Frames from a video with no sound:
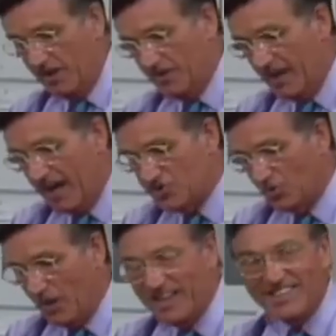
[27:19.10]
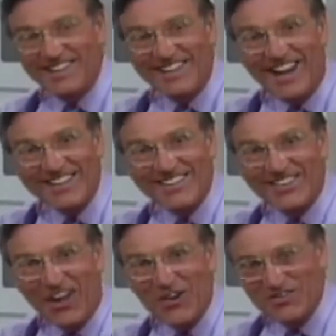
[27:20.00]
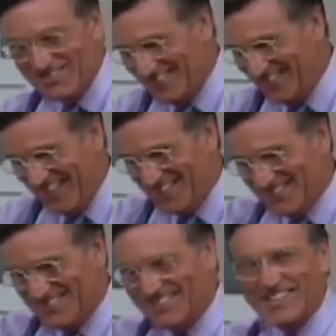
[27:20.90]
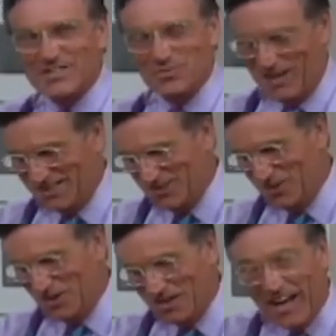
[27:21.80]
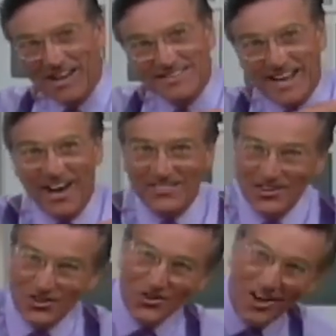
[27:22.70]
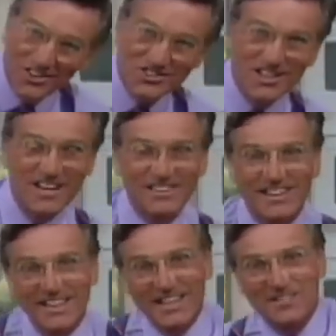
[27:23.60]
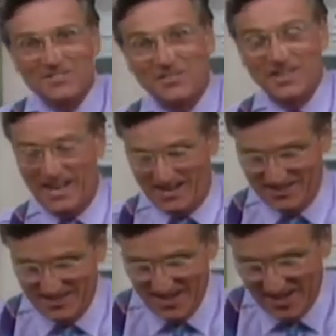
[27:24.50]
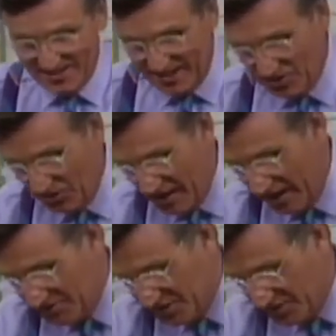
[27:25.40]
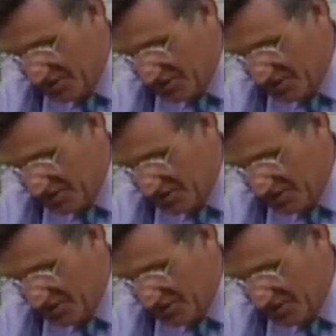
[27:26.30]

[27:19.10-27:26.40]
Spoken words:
the natural way that an onion goes is this way. So when you cut down across the leaves of the onion, then all you have to do